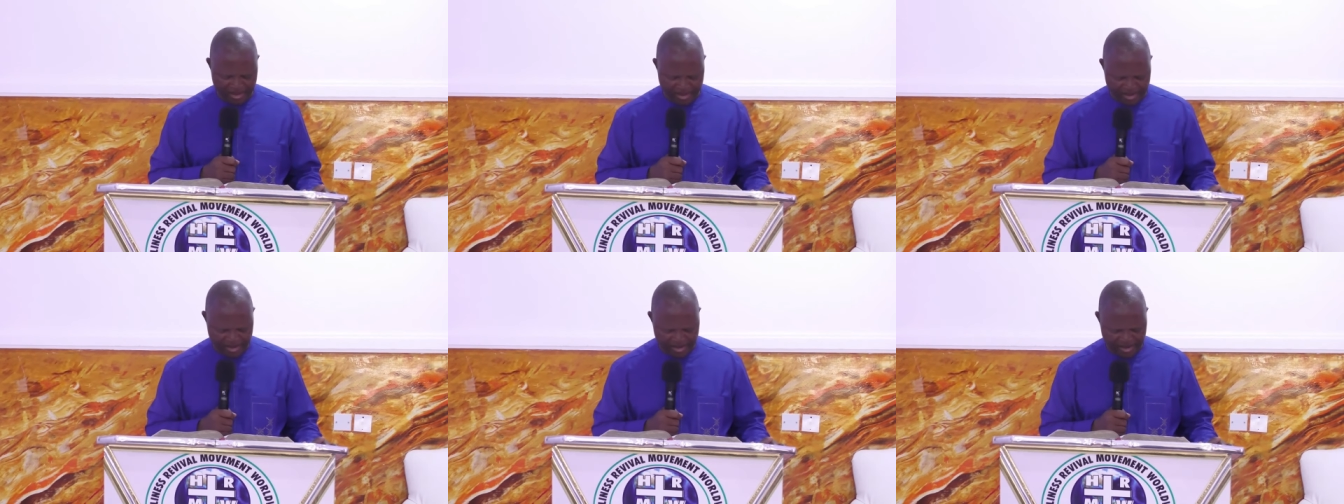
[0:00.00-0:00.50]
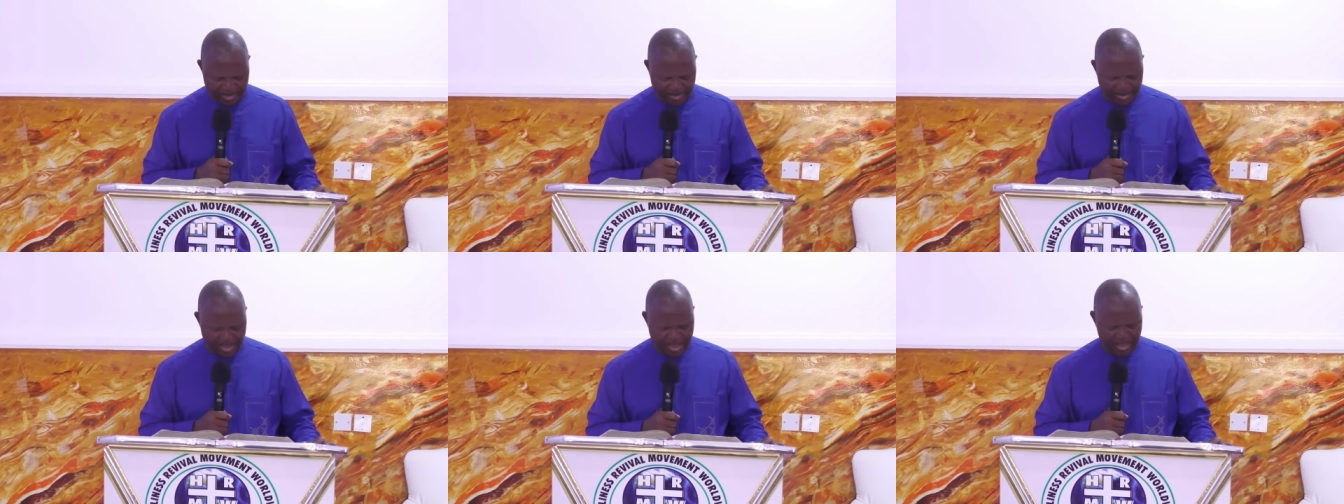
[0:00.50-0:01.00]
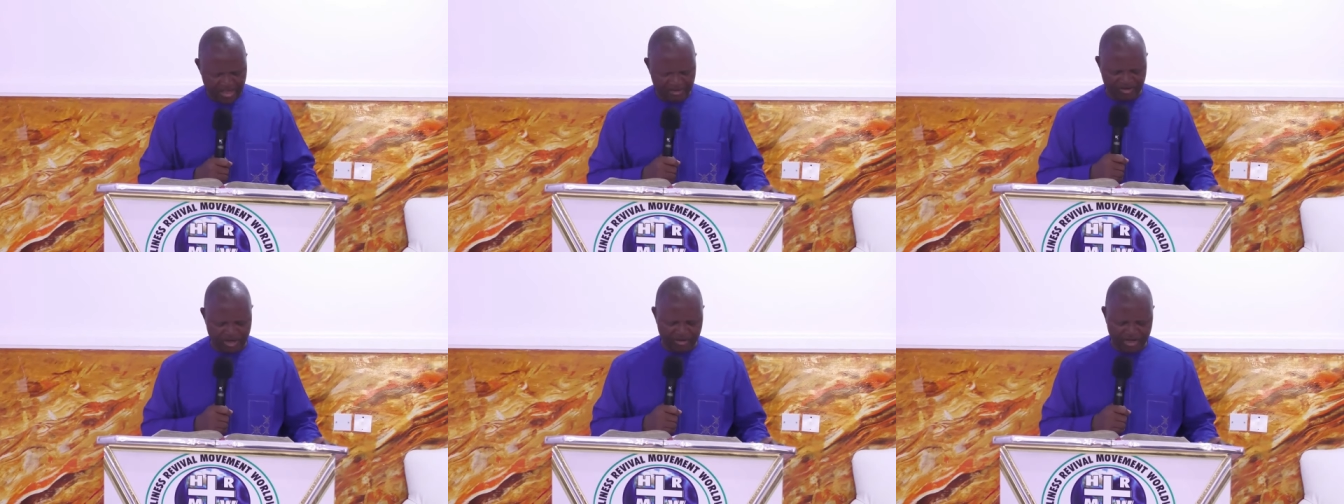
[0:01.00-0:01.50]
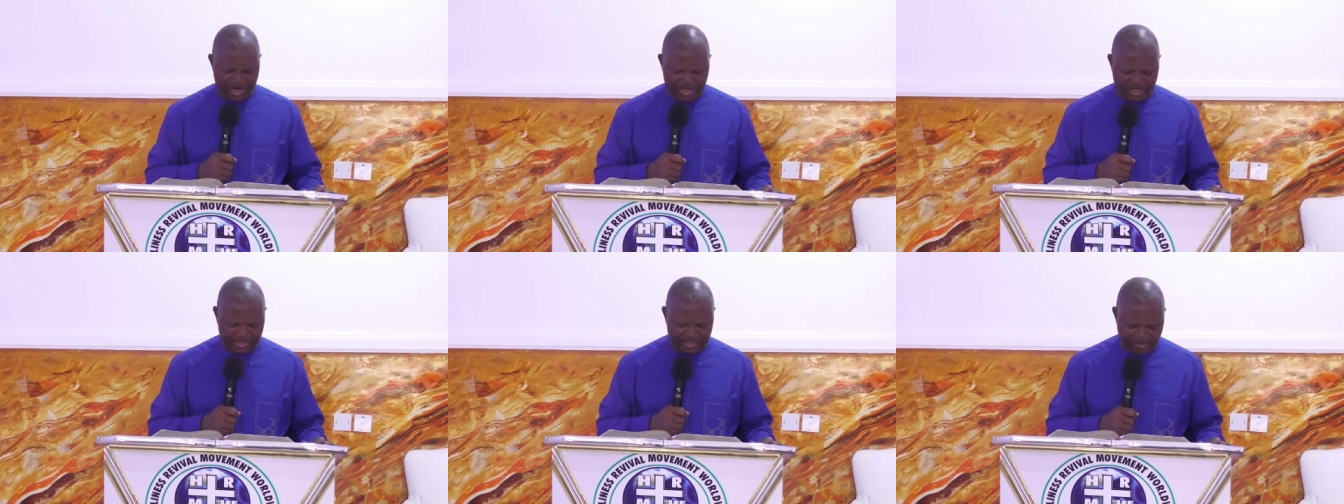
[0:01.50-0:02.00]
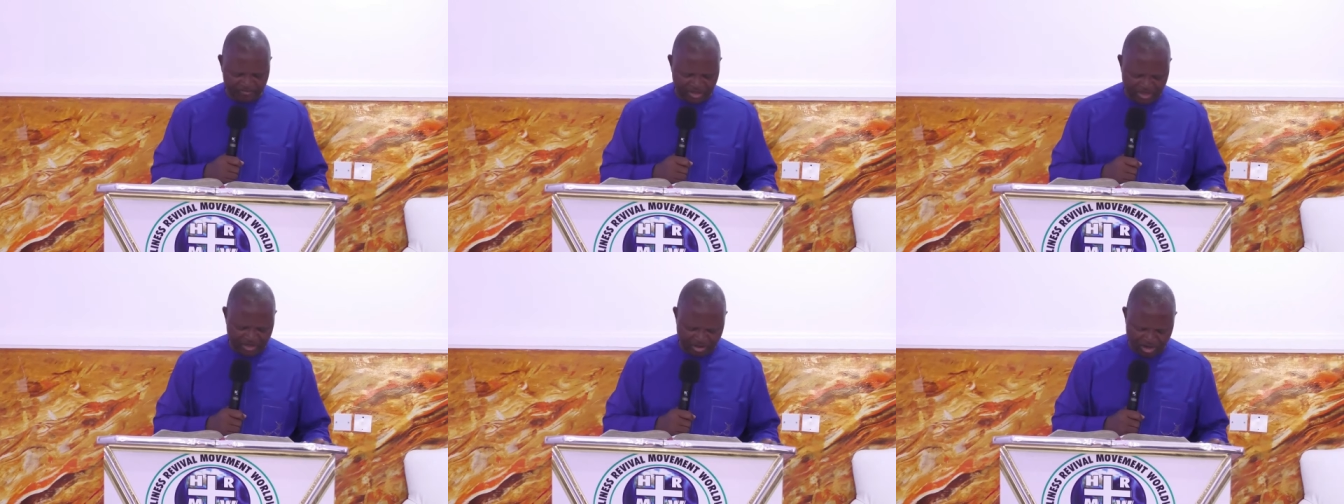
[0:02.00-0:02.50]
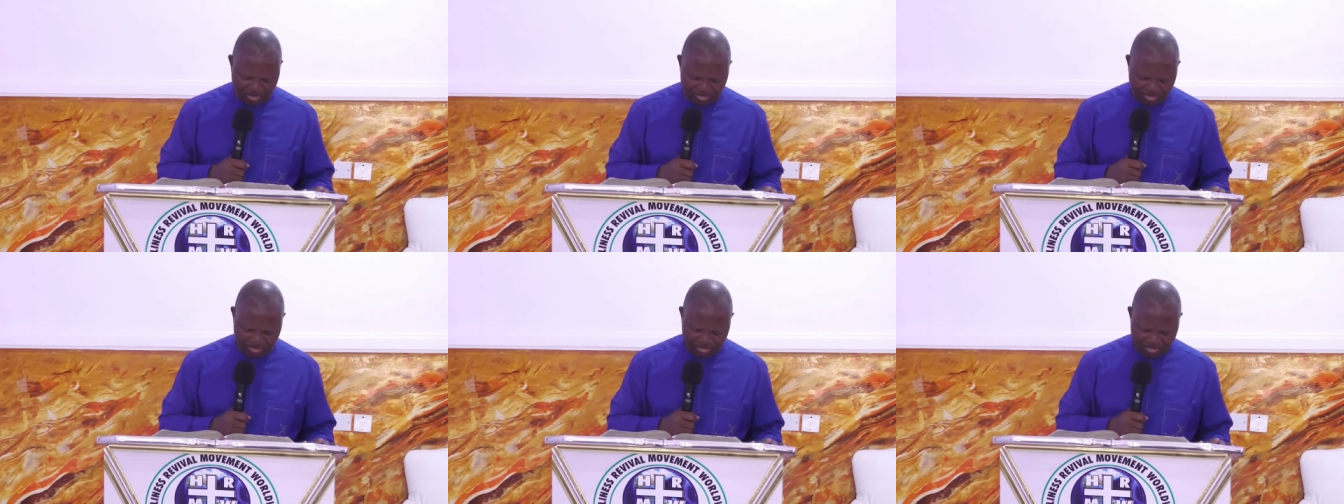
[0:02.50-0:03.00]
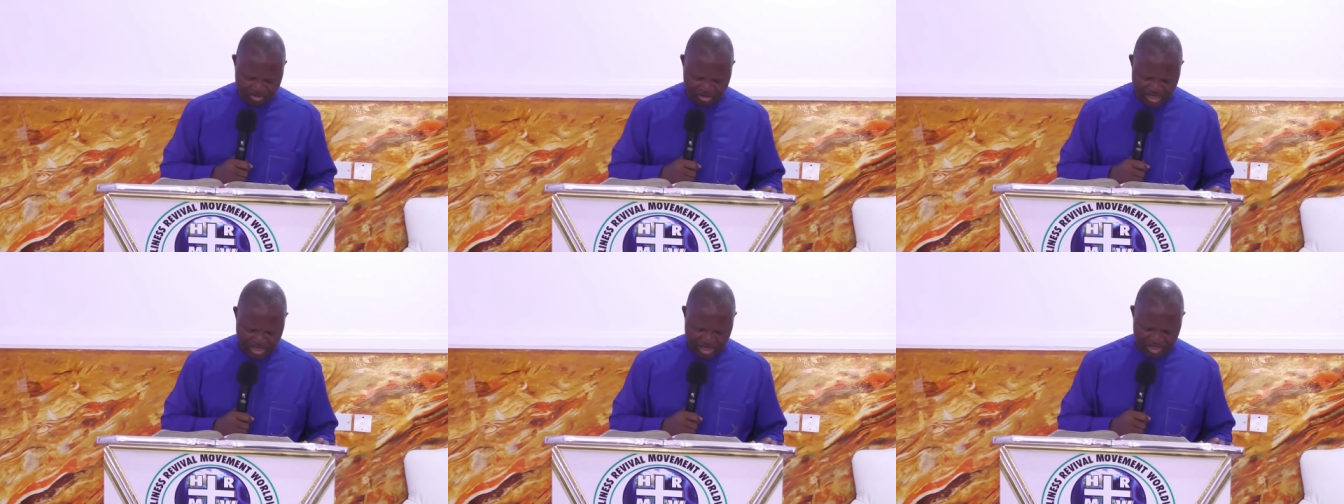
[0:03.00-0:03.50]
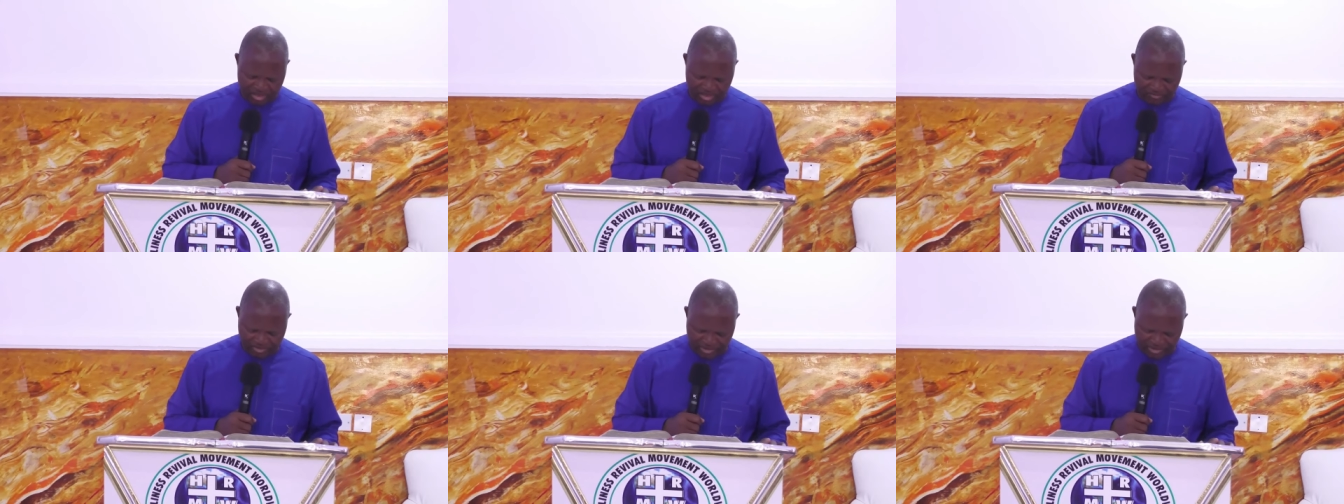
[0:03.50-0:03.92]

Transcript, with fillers: Yea, if thou criest after knowledge, and